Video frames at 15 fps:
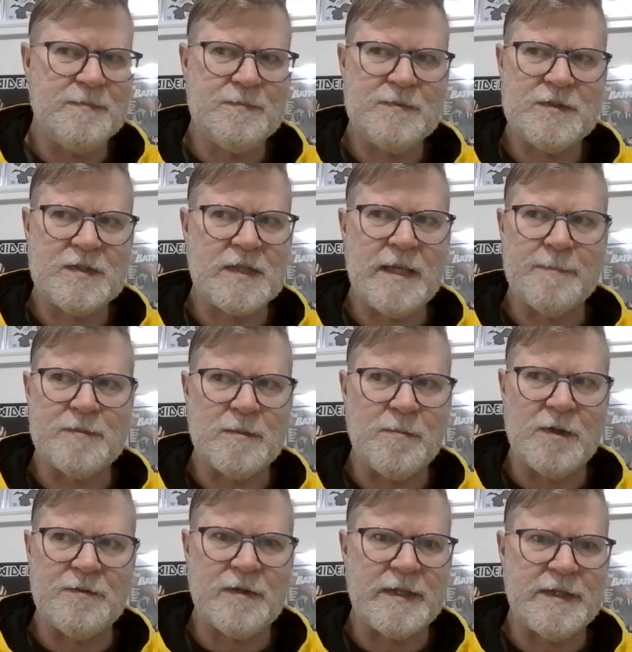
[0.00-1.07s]
skipped a
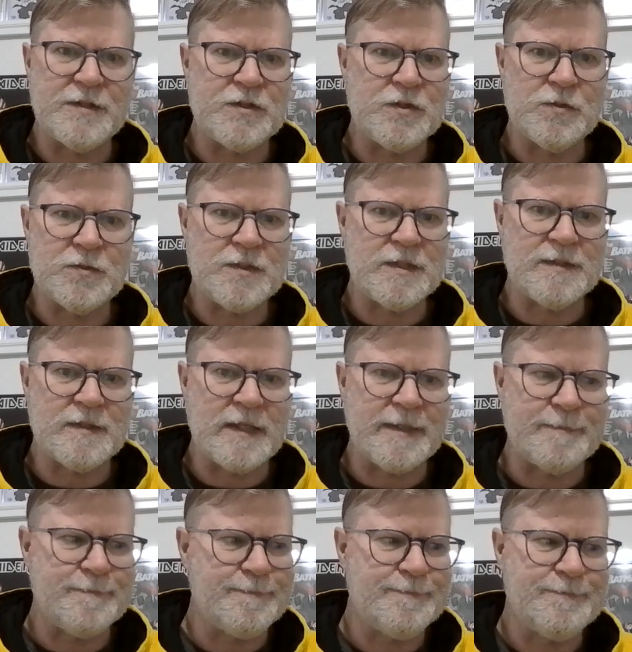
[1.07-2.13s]
monthly issue since like
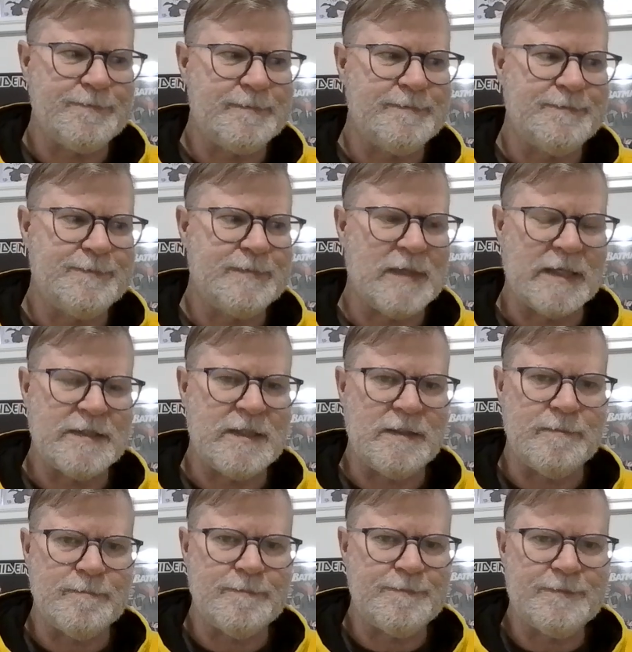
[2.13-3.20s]

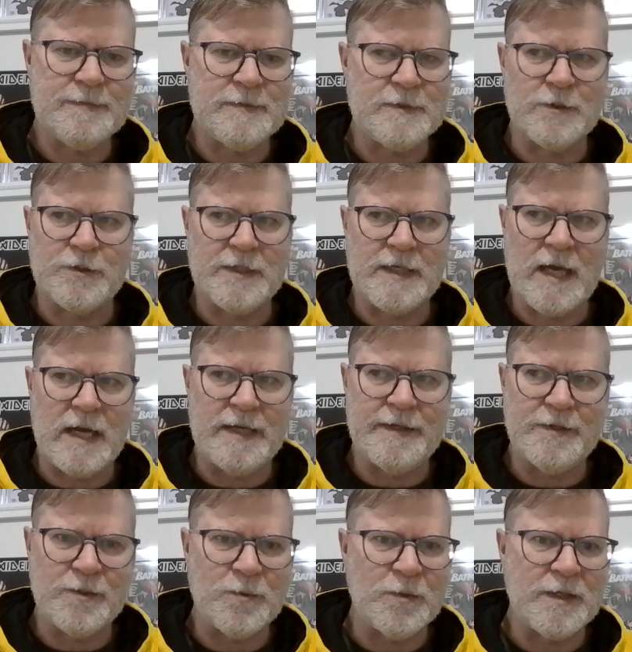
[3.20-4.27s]
1939
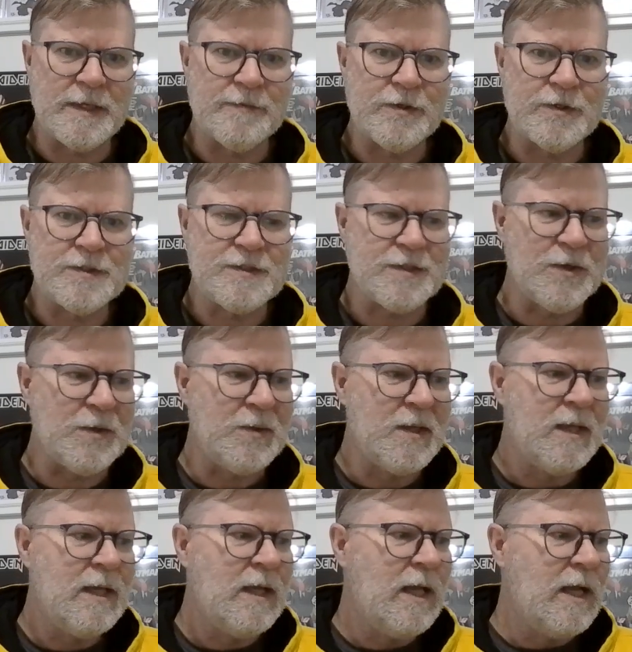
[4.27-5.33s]
or whatever. So
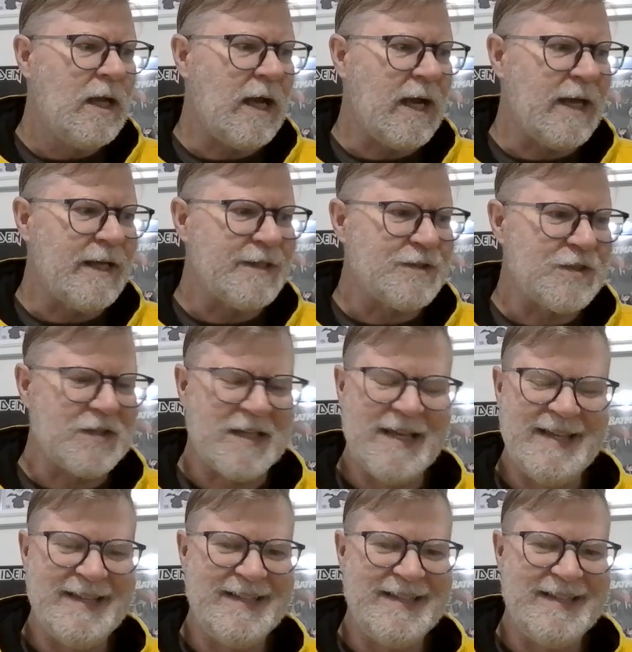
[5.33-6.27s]
just